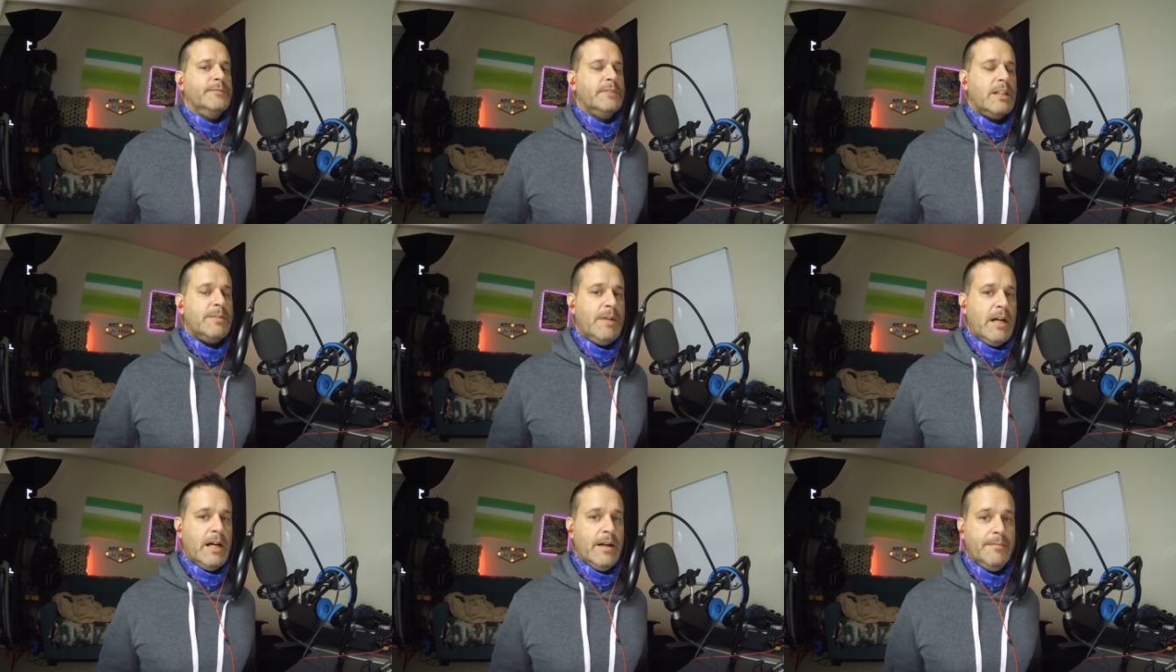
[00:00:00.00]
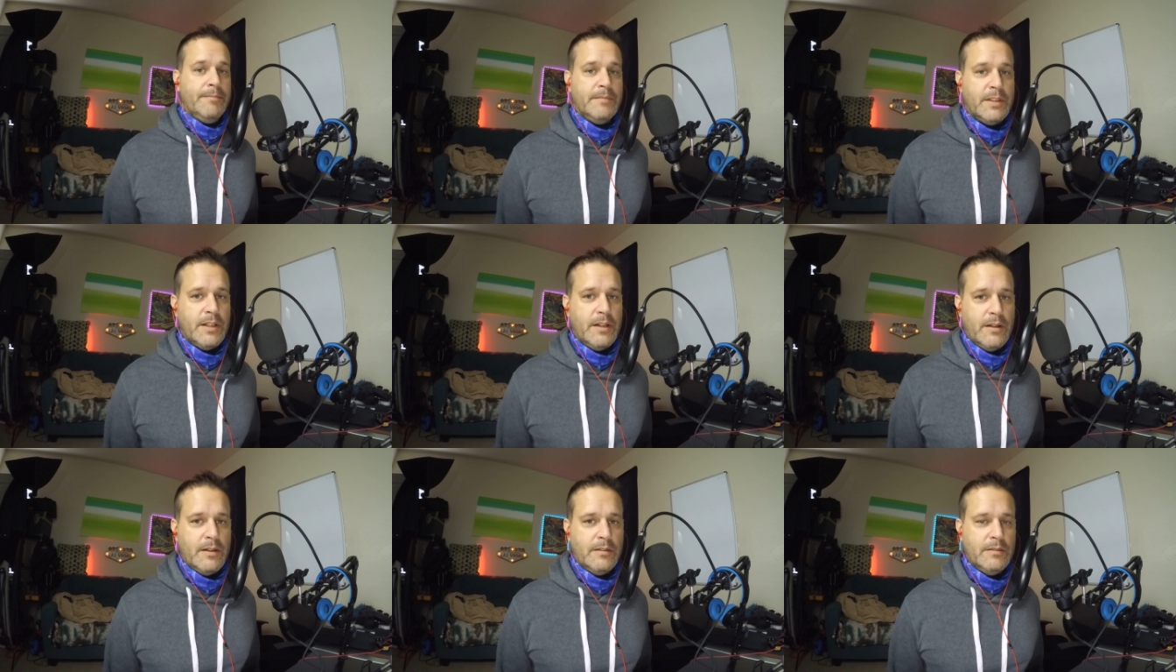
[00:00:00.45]
come on,
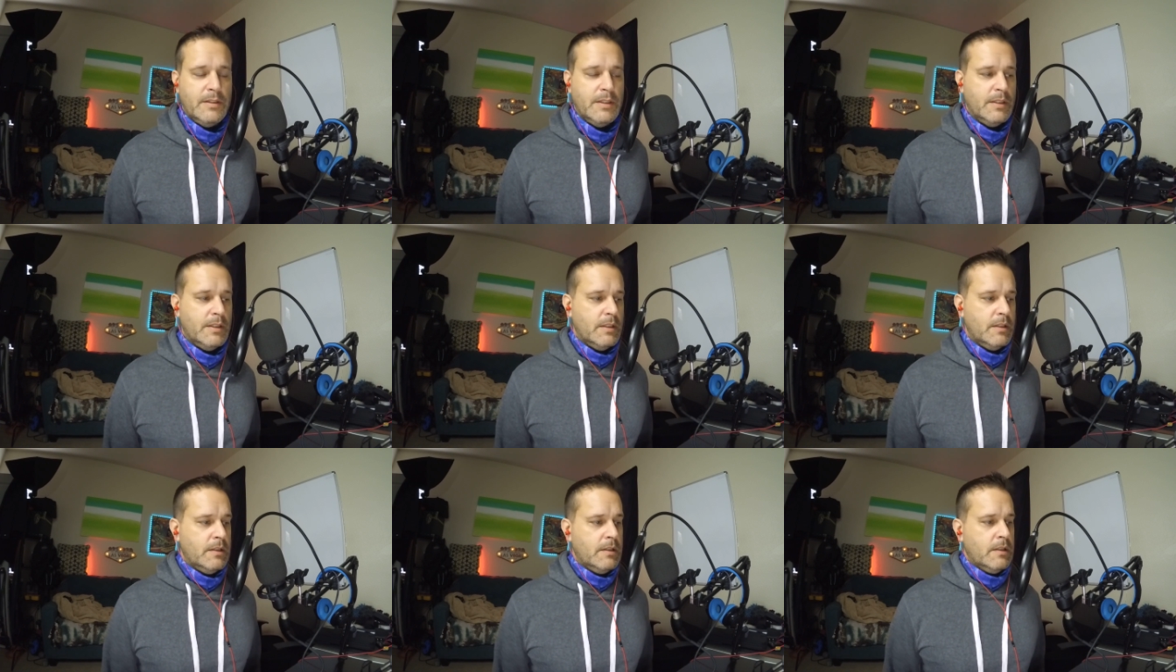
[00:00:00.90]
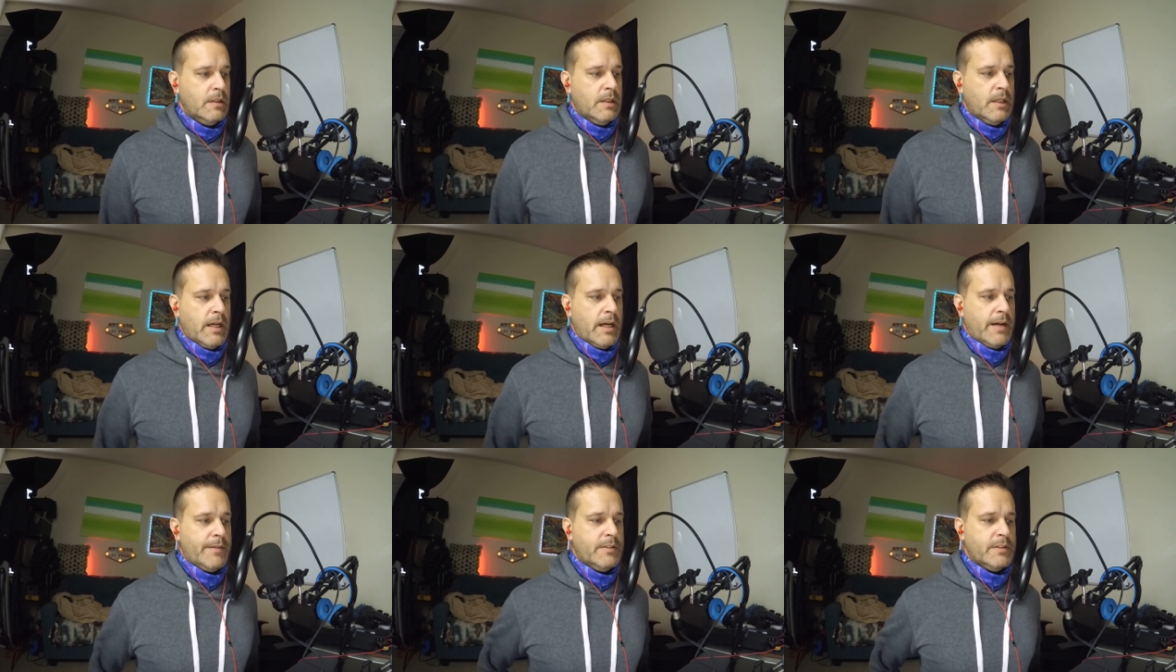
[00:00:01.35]
you know,
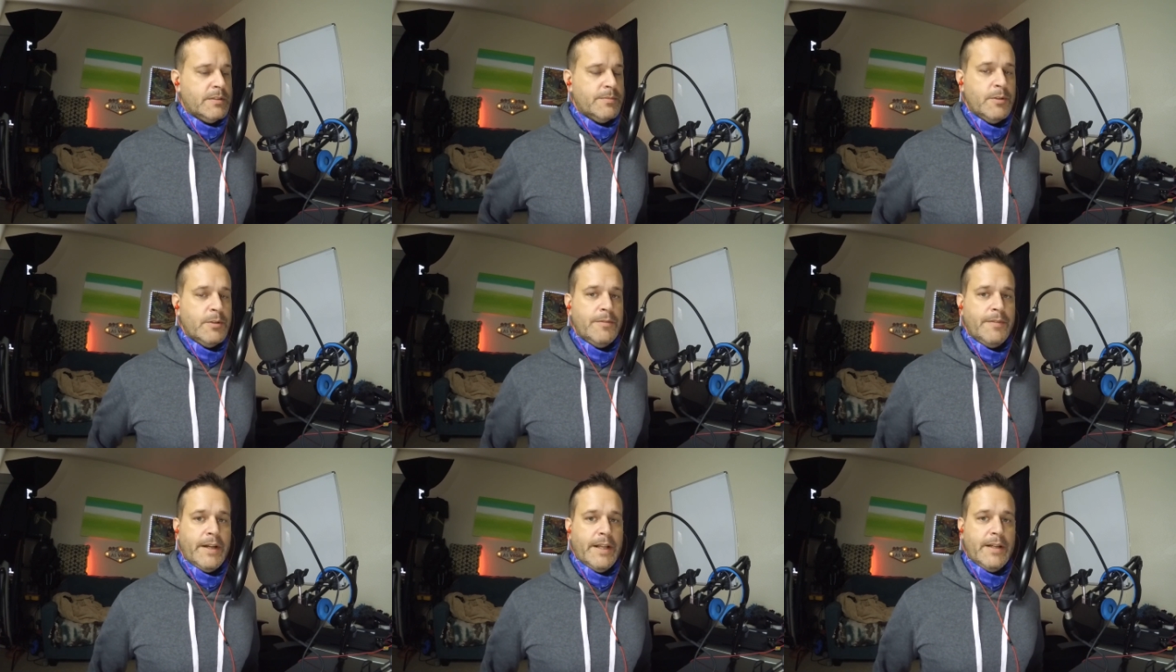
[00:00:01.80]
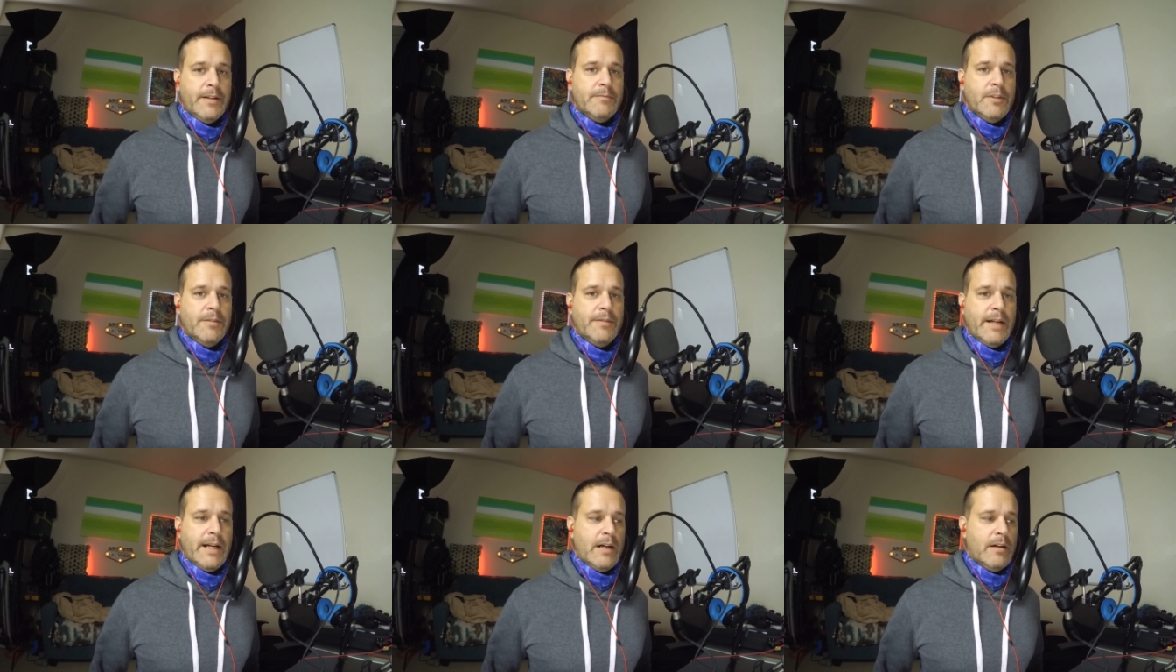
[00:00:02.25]
everyone's moving in,
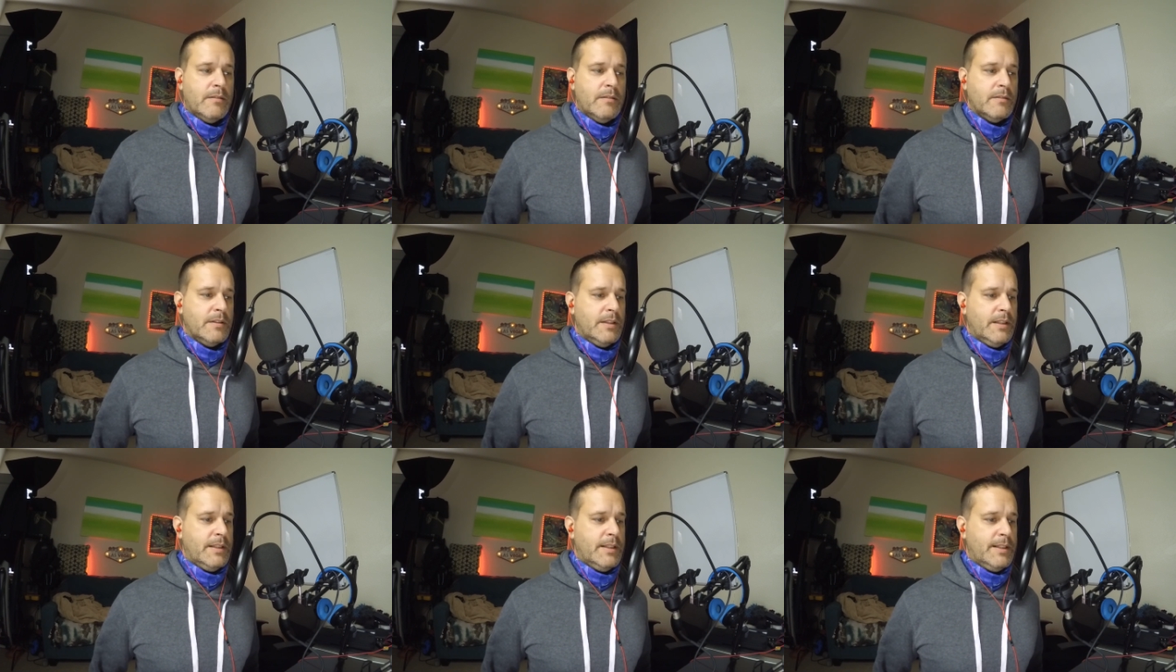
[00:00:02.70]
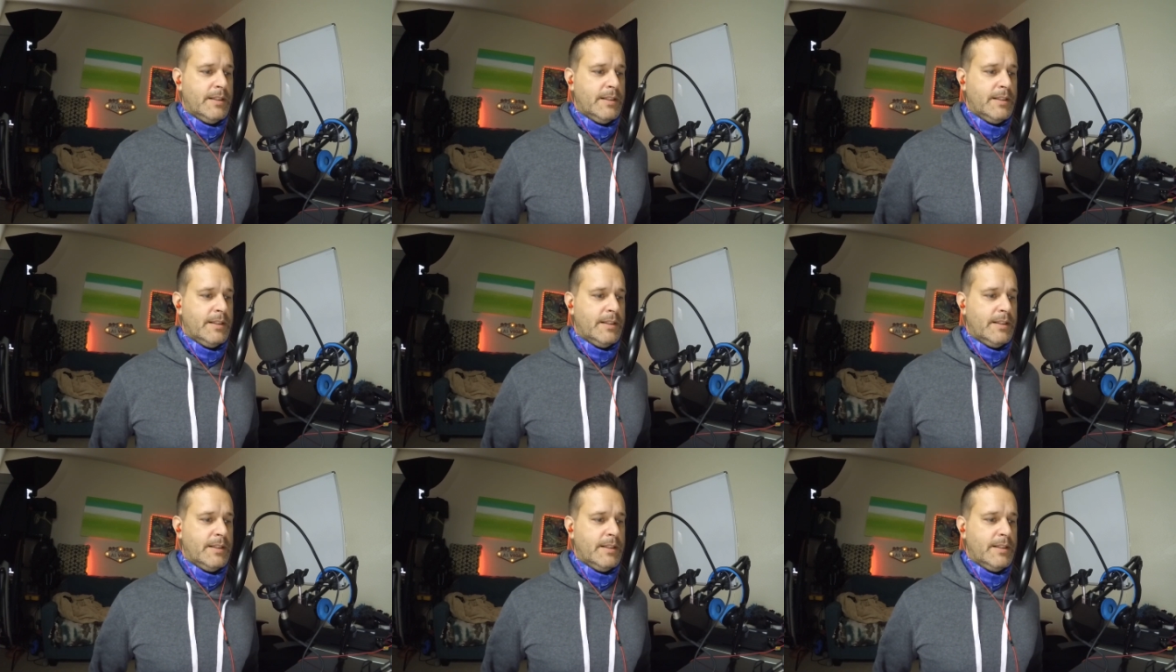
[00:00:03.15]
moving out,